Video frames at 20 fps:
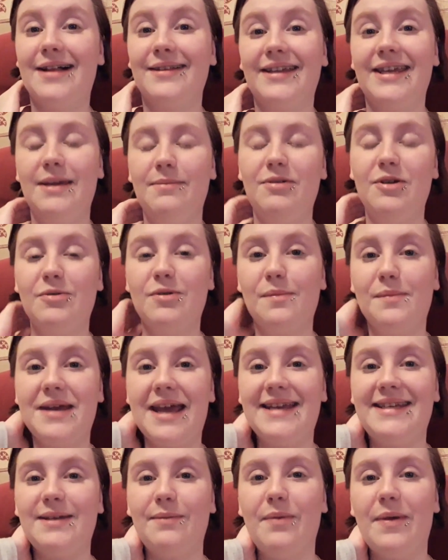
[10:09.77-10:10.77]
I'll keep you
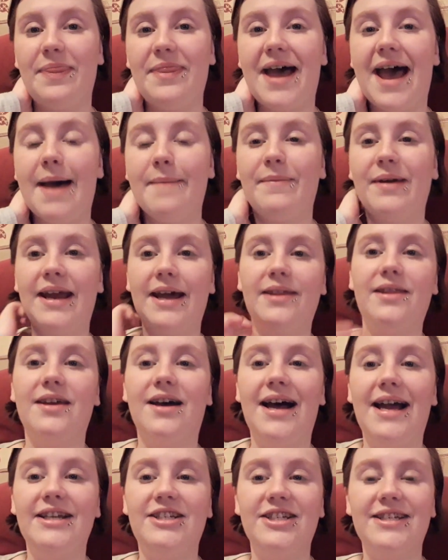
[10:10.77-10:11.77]
updated with that, but I
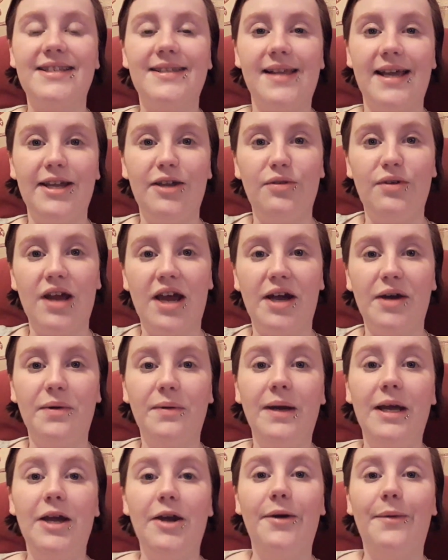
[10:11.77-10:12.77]
thought I'd just let you
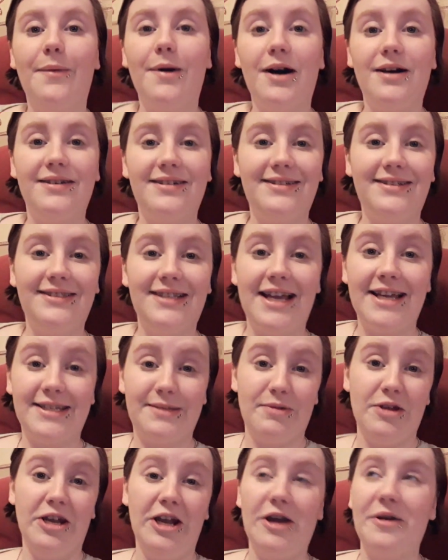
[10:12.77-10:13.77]
know what
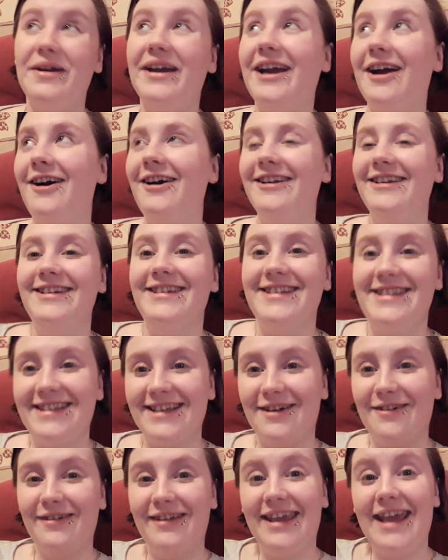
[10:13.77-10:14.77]
has been going on.
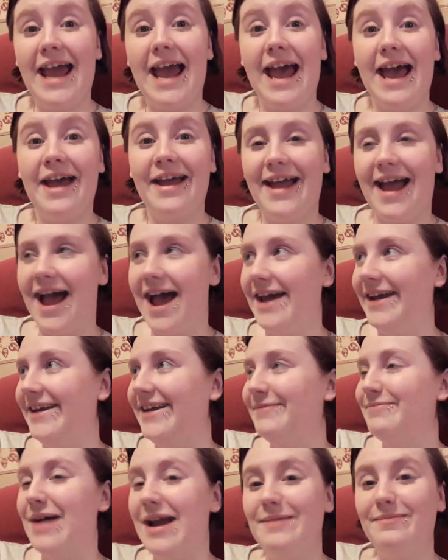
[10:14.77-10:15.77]
So yeah,
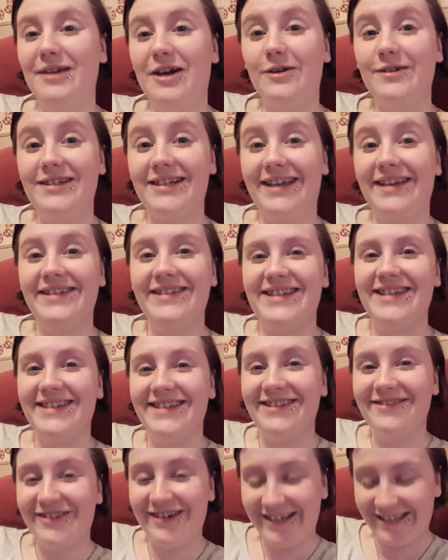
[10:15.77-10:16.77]
I might be on
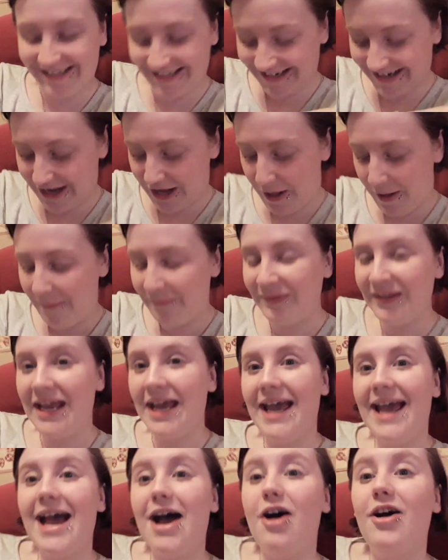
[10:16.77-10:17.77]
Dickinson's Real Deal.
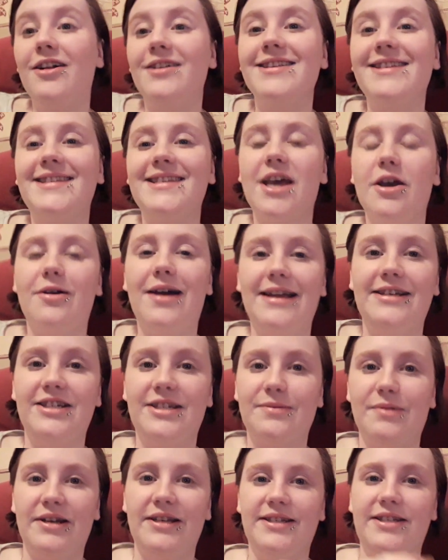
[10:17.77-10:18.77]
Also, I
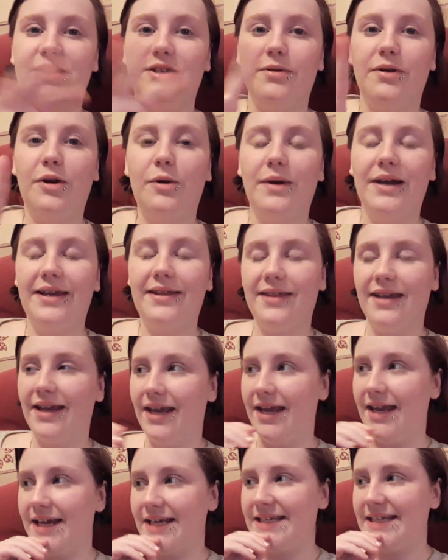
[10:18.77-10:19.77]
just wanted to do a quick thing
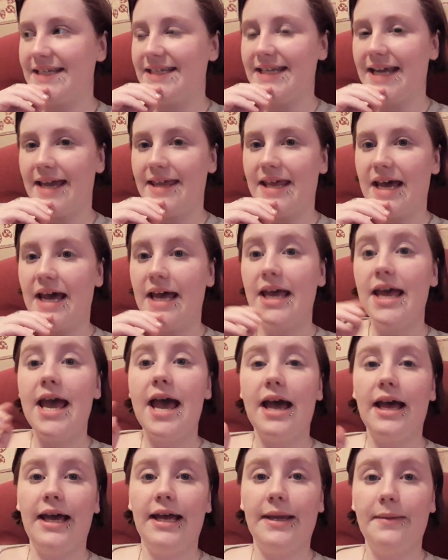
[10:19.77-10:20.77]
here to say that
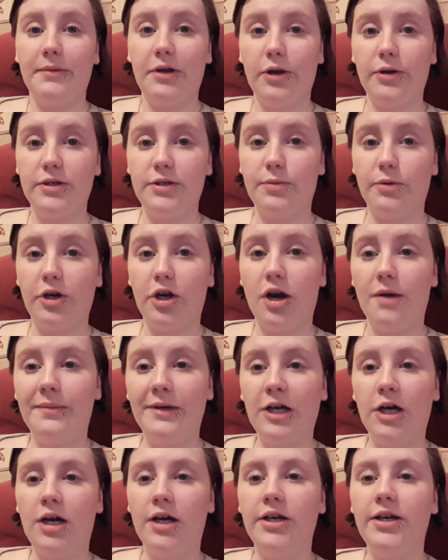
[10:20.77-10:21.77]
I am going to a
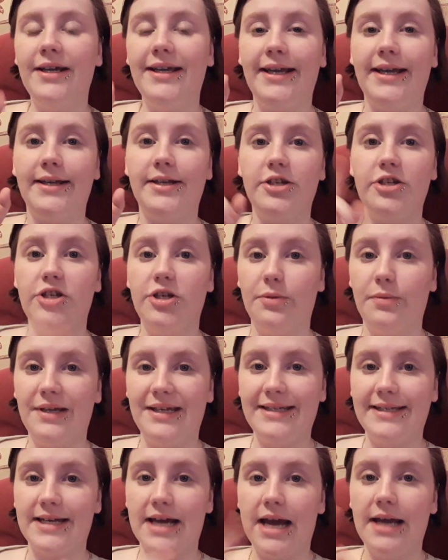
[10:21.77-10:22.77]
Comic-Con in 2
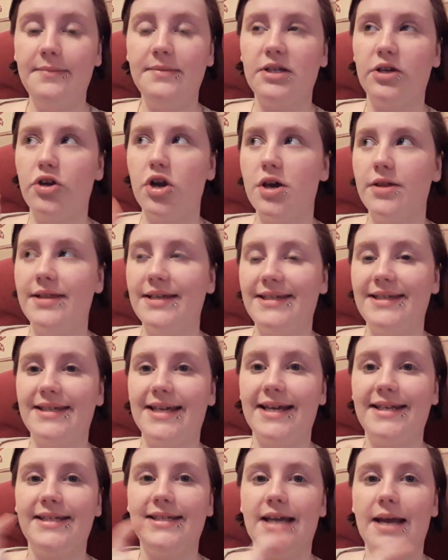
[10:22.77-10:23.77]
weeks' time. So not this
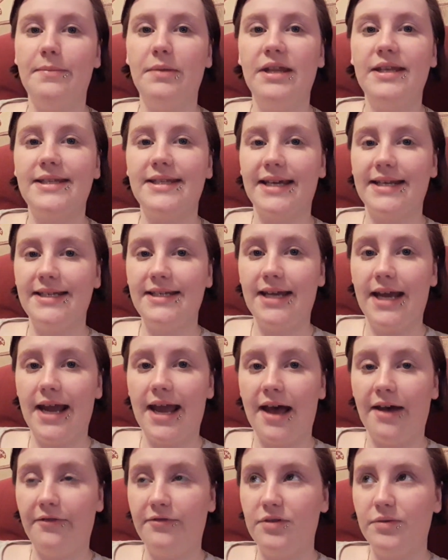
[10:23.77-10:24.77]
Saturday, but the Saturday
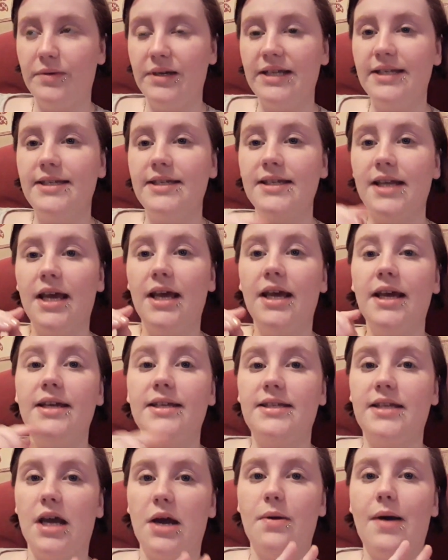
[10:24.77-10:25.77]
afterwards.
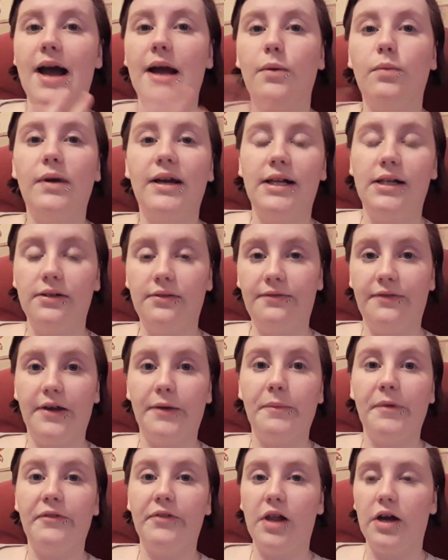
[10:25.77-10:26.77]
So I will
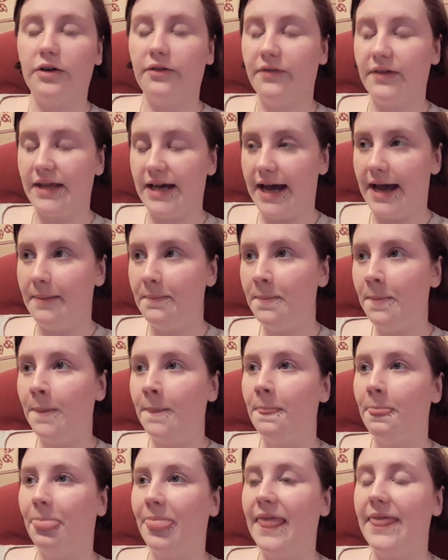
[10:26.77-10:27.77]
film a vlog for that.
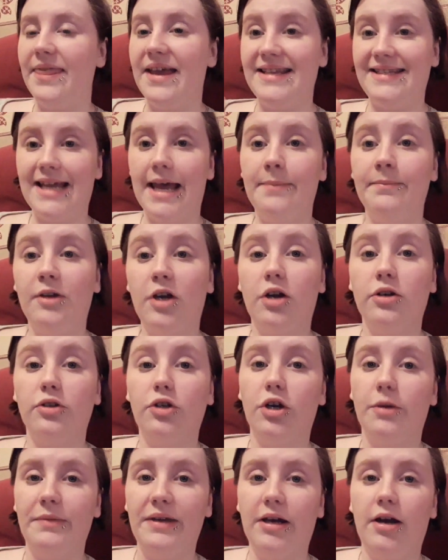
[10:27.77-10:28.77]
There's
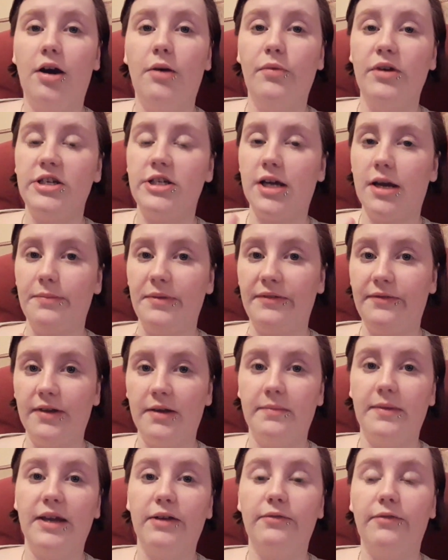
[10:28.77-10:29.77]
MCon coming up, which I'll be
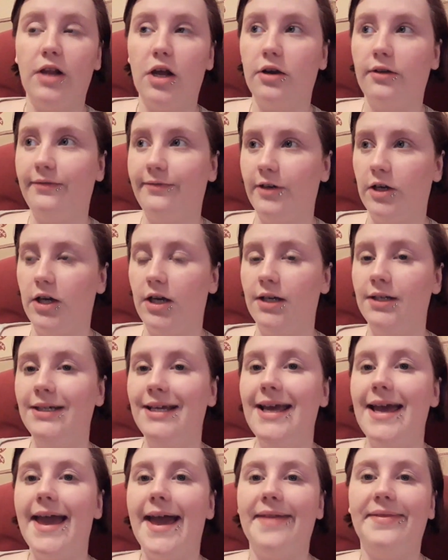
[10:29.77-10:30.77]
filming a vlog for,
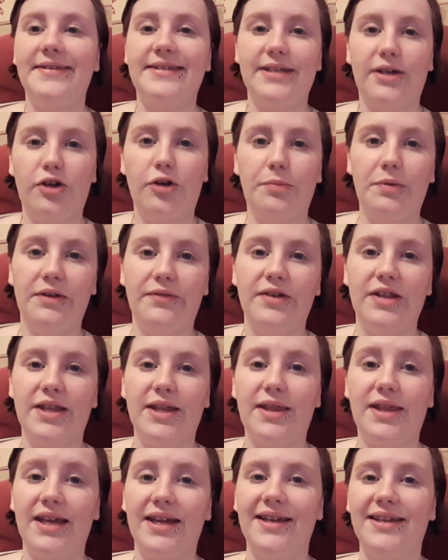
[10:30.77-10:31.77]
and there's a couple of
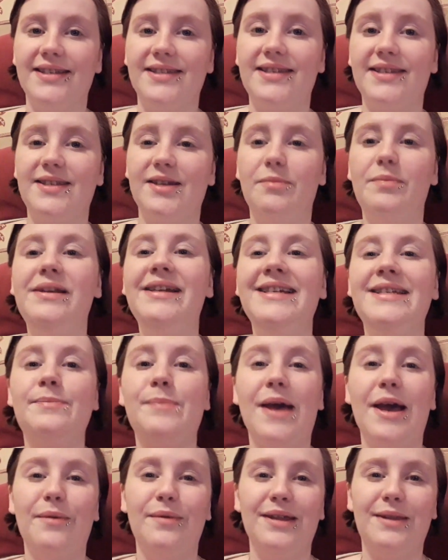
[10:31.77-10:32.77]
other things. So please
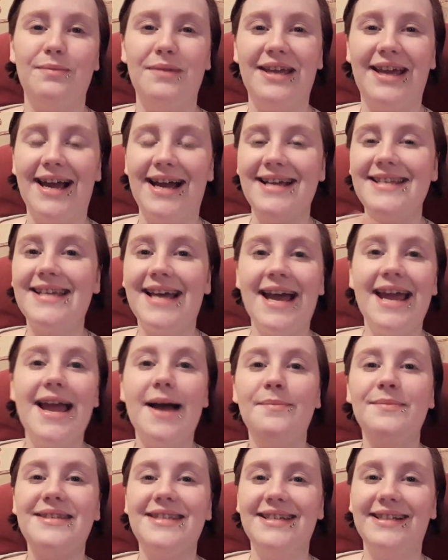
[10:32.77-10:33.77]
bear with me, guys. I
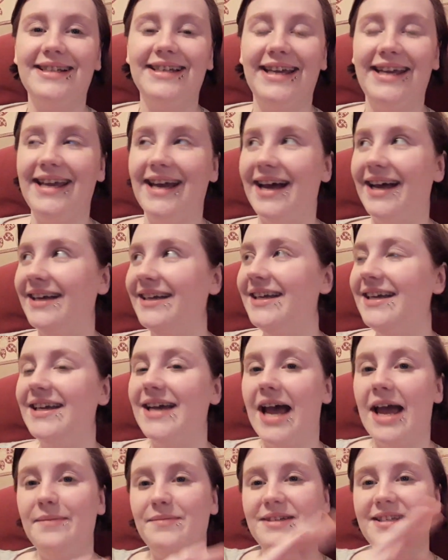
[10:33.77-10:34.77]
am still here.
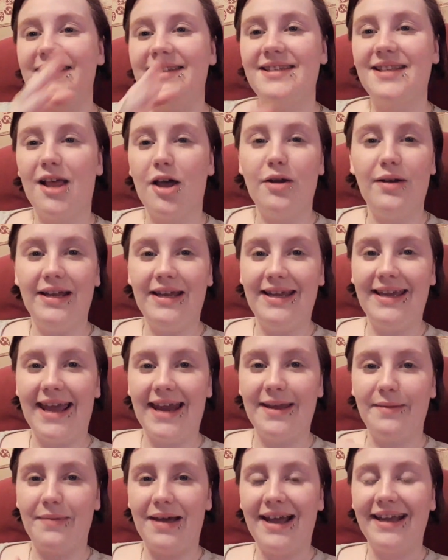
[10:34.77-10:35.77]
I'm just slowly
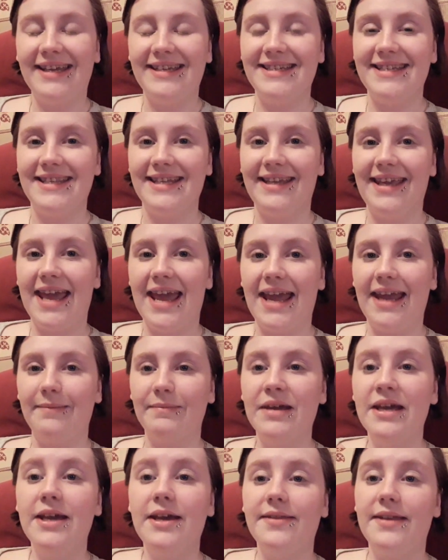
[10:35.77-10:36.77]
getting back into the
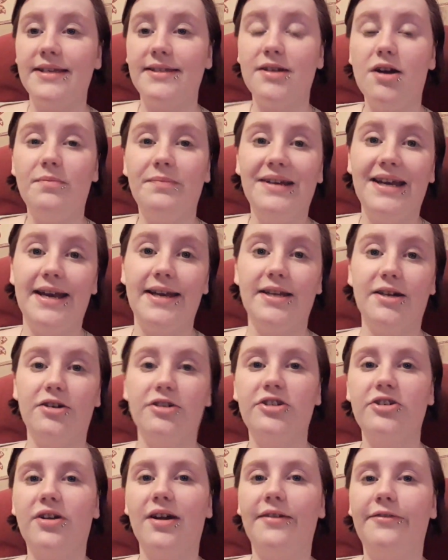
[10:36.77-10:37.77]
game. There's not been any
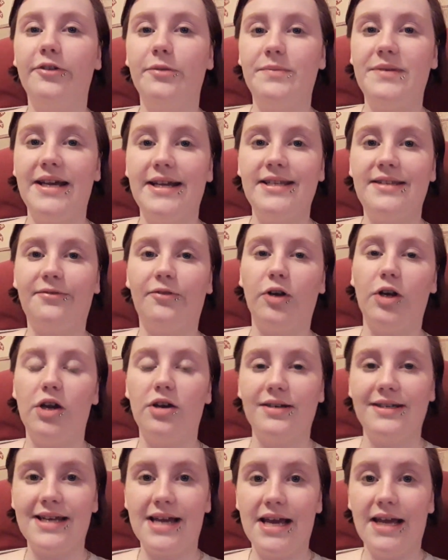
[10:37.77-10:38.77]
autograph updates for a
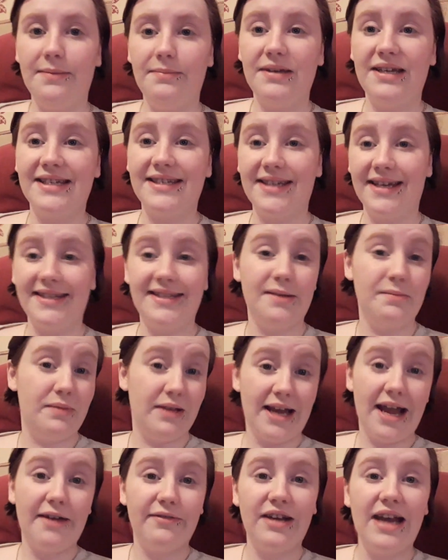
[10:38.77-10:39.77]
long time because I
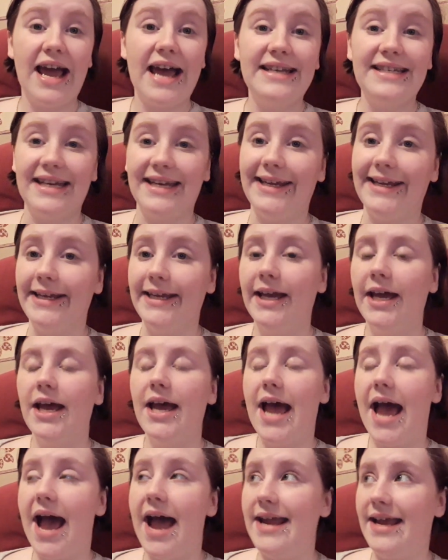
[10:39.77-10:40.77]
simply haven't had any.
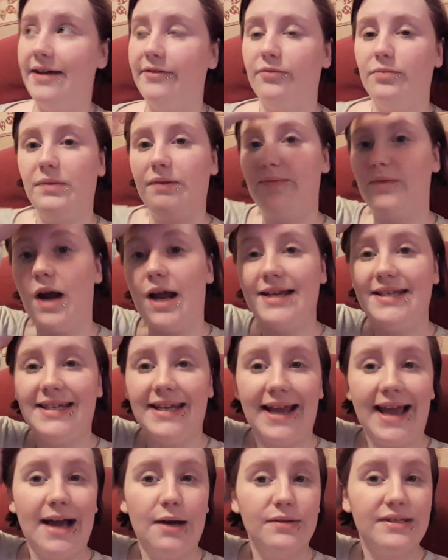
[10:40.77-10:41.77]
I haven't been
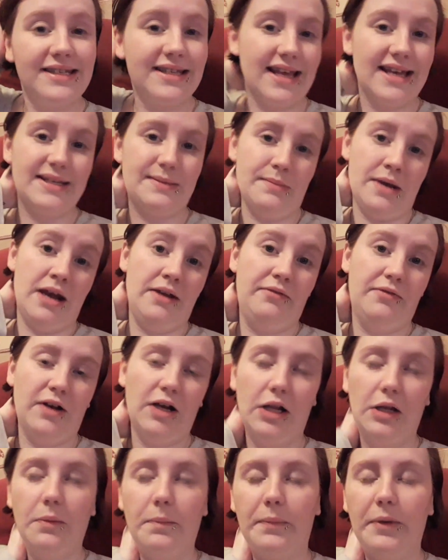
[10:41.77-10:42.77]
writing out, so that's my
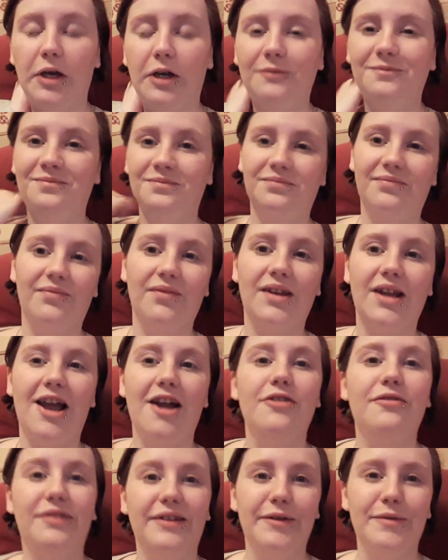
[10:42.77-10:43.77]
fault, but
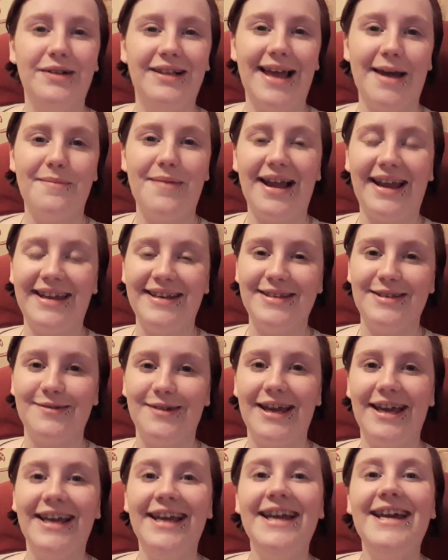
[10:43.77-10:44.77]
hopefully we'll get back into
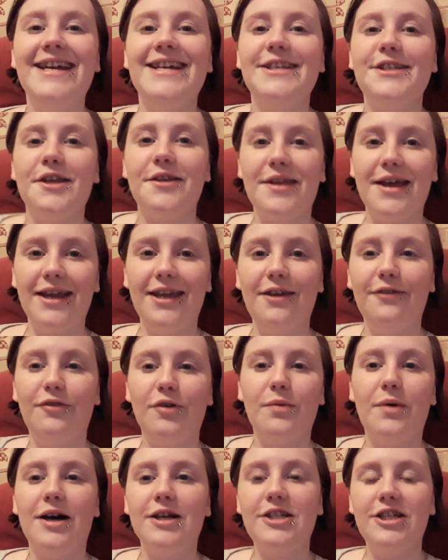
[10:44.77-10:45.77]
it. So thank you
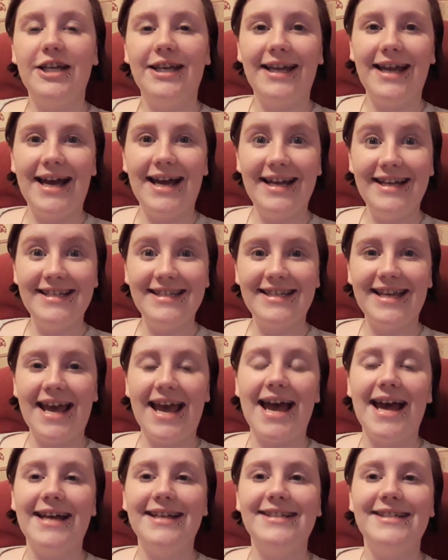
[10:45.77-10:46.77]
for watching, guys,
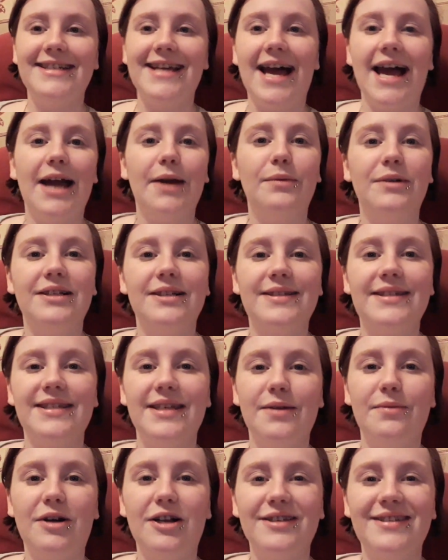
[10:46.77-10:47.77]
and I will
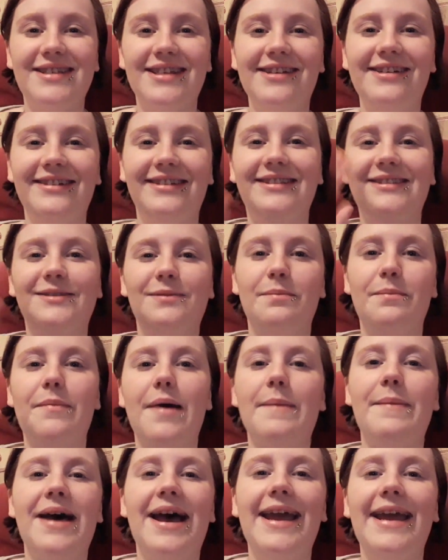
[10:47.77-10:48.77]
see you all soon.
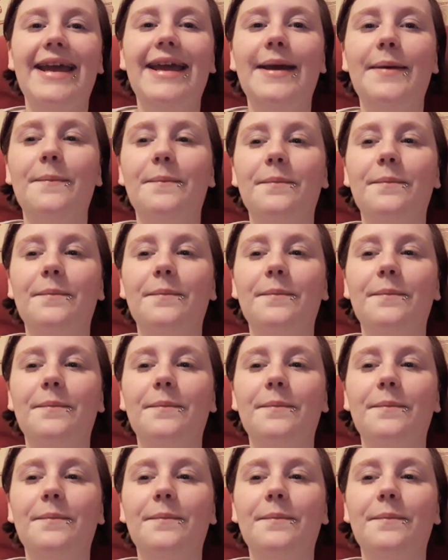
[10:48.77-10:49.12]
Bye bye.